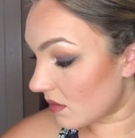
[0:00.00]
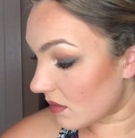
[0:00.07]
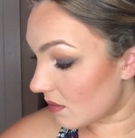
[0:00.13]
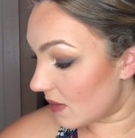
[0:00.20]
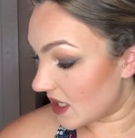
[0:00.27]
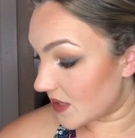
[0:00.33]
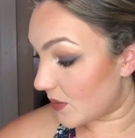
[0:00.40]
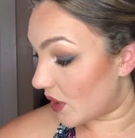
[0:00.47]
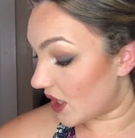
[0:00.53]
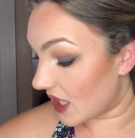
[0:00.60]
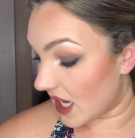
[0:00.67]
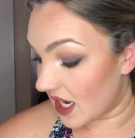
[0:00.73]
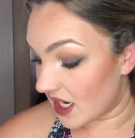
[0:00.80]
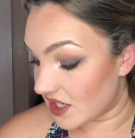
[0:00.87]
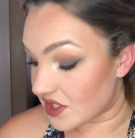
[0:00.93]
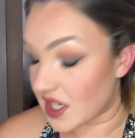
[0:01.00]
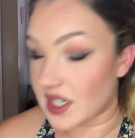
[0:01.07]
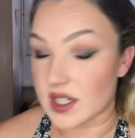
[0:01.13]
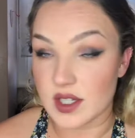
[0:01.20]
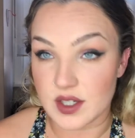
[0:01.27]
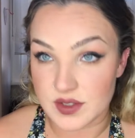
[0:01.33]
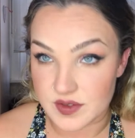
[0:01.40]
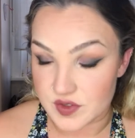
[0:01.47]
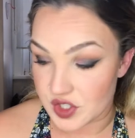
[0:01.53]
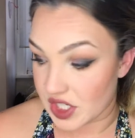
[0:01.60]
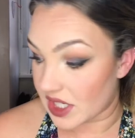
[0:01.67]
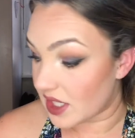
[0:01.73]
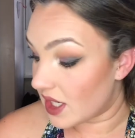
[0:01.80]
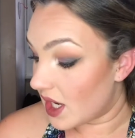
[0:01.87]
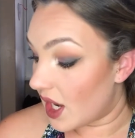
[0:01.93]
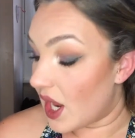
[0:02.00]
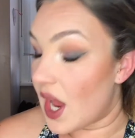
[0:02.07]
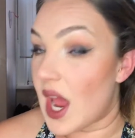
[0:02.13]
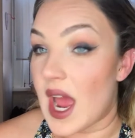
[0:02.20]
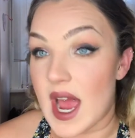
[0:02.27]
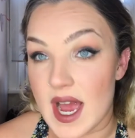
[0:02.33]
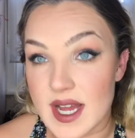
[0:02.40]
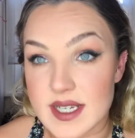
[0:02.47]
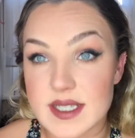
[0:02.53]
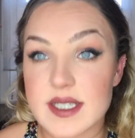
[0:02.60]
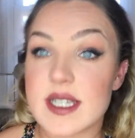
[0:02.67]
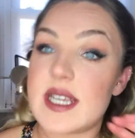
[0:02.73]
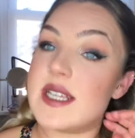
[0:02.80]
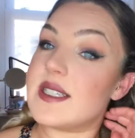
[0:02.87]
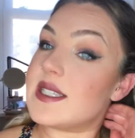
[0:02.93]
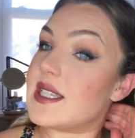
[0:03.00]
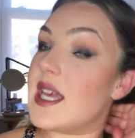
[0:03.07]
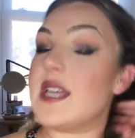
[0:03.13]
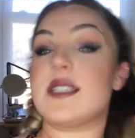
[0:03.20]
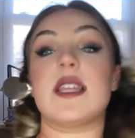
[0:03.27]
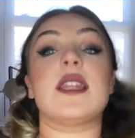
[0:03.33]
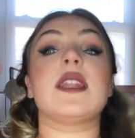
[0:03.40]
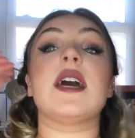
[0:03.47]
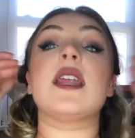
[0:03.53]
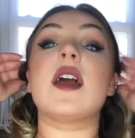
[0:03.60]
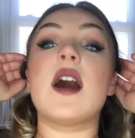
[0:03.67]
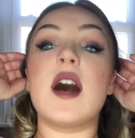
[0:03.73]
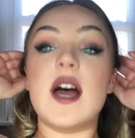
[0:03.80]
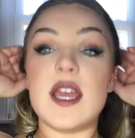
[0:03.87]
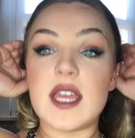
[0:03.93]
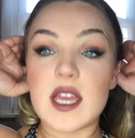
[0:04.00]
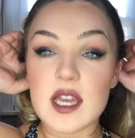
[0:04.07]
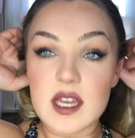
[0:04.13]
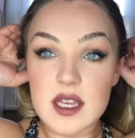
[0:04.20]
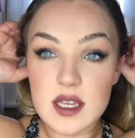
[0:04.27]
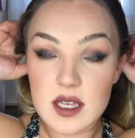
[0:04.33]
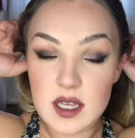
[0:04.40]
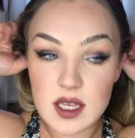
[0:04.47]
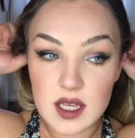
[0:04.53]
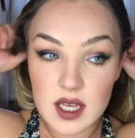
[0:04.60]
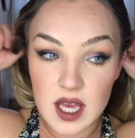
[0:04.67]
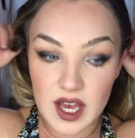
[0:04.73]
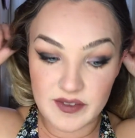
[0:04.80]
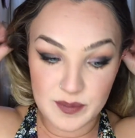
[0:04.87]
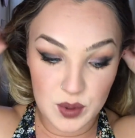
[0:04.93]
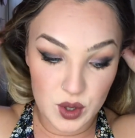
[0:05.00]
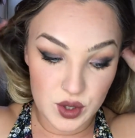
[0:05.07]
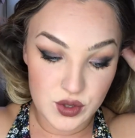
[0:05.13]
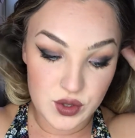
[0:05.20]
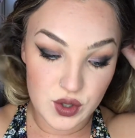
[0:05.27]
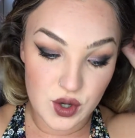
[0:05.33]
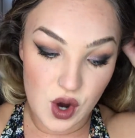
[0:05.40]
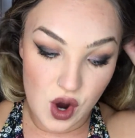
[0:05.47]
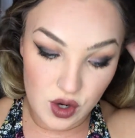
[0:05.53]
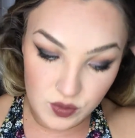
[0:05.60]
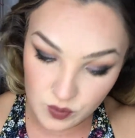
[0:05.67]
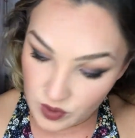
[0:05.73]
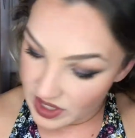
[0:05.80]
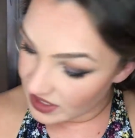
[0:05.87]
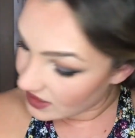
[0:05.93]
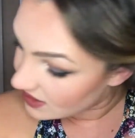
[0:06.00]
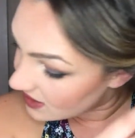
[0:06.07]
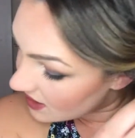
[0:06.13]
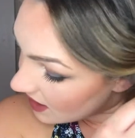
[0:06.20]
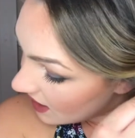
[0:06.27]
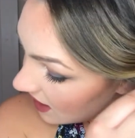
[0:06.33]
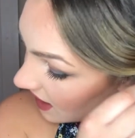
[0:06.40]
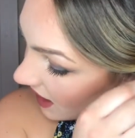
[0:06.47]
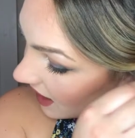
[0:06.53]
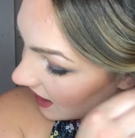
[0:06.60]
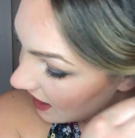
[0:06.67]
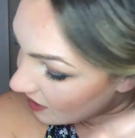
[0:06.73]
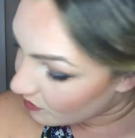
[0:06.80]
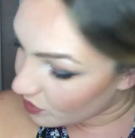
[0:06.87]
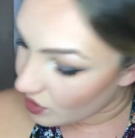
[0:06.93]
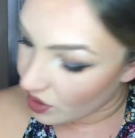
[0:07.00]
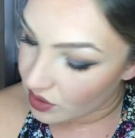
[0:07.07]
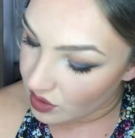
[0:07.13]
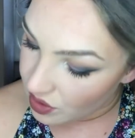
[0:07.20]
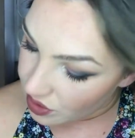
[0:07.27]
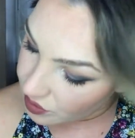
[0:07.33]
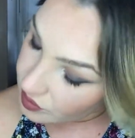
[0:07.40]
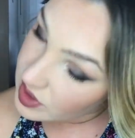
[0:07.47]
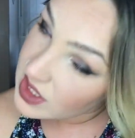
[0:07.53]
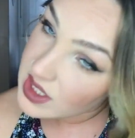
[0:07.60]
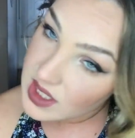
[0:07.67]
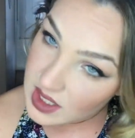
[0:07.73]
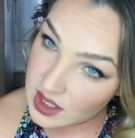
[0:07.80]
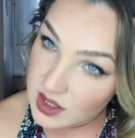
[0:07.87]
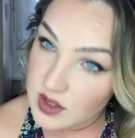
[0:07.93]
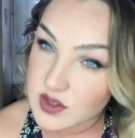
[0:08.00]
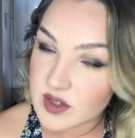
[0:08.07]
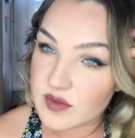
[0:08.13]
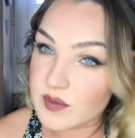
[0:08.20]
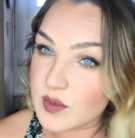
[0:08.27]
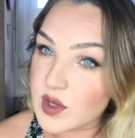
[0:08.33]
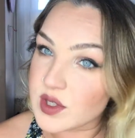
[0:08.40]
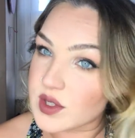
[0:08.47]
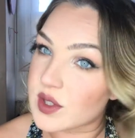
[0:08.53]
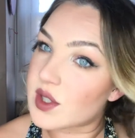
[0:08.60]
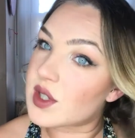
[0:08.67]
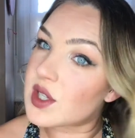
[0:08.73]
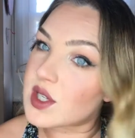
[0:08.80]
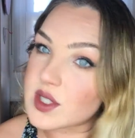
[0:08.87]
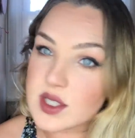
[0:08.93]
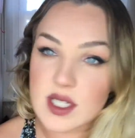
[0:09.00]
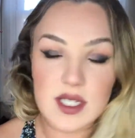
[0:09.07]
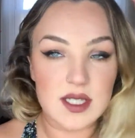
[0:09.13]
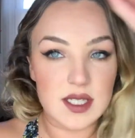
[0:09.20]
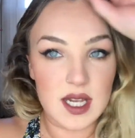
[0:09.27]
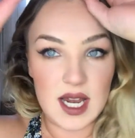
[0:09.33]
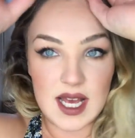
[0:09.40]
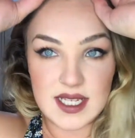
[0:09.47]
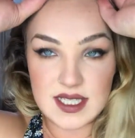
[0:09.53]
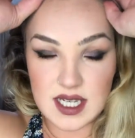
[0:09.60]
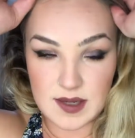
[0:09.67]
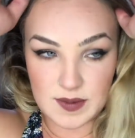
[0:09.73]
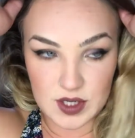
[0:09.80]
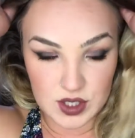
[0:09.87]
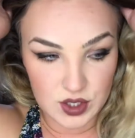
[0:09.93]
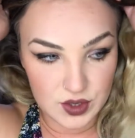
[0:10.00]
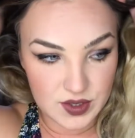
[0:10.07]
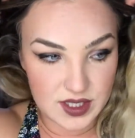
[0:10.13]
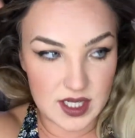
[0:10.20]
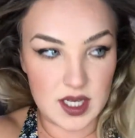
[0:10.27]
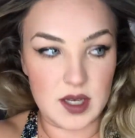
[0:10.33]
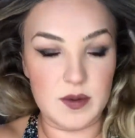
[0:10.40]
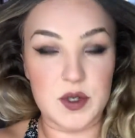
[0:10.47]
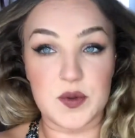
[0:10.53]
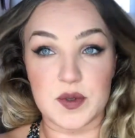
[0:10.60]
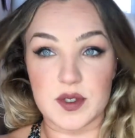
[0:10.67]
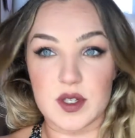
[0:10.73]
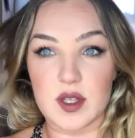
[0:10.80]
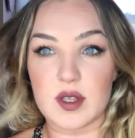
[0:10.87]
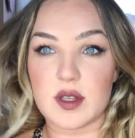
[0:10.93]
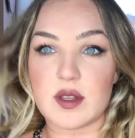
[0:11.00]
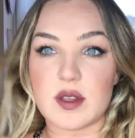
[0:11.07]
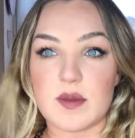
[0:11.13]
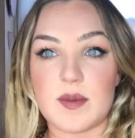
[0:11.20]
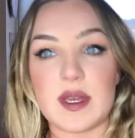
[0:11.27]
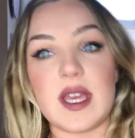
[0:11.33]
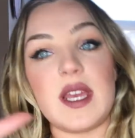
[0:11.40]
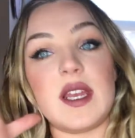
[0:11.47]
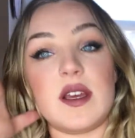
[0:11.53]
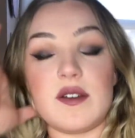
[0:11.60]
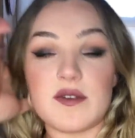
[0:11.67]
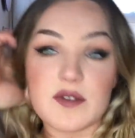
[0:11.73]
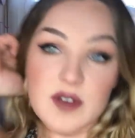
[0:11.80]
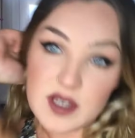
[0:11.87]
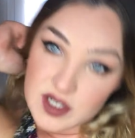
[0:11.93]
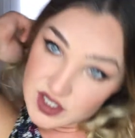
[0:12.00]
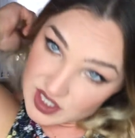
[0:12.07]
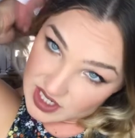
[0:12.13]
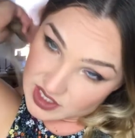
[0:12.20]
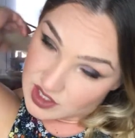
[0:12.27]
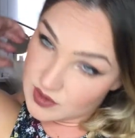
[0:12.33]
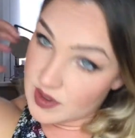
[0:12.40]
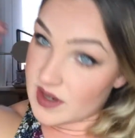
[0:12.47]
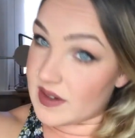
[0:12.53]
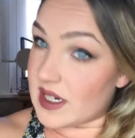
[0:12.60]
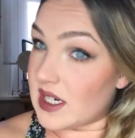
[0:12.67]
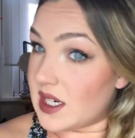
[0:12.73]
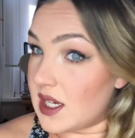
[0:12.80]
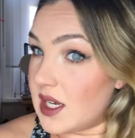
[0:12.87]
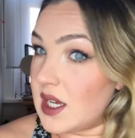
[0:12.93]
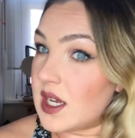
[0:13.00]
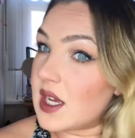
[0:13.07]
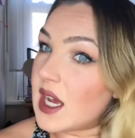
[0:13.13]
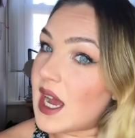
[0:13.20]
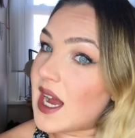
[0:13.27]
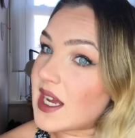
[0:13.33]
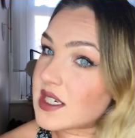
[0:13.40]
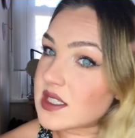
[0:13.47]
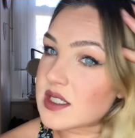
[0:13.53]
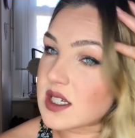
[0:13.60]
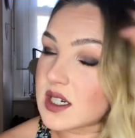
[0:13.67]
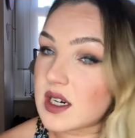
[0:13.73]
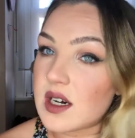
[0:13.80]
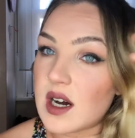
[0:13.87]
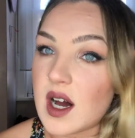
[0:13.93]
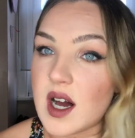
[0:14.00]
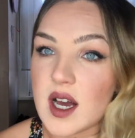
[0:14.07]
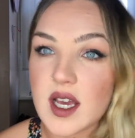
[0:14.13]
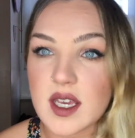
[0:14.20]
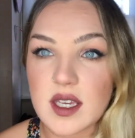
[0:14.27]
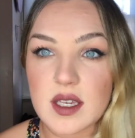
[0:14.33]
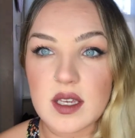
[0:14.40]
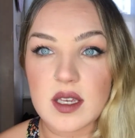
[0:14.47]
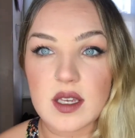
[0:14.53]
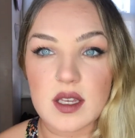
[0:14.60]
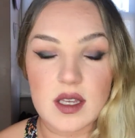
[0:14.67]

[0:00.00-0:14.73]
metabolic age, like loads of shit. And it said that I have put on weight, and I put on 3 kilos of muscle since the last time I used it, which was at the beginning of January, and I